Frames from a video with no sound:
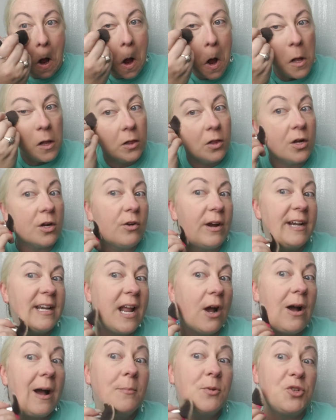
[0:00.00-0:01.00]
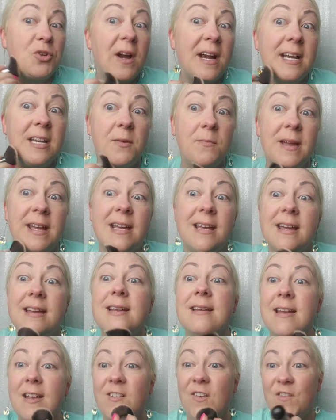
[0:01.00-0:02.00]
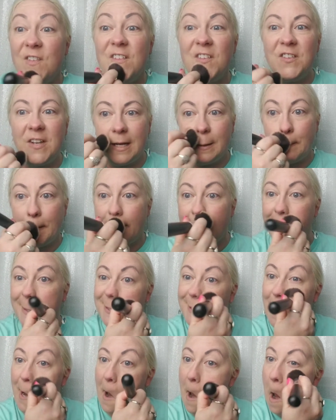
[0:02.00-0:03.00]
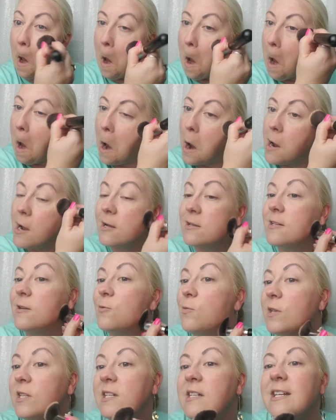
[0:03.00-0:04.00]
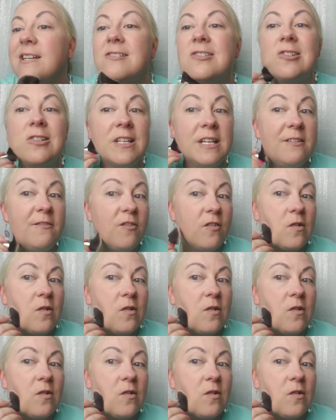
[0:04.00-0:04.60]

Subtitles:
look right now. I'm trying to make it in 15 minutes because I really need to leave.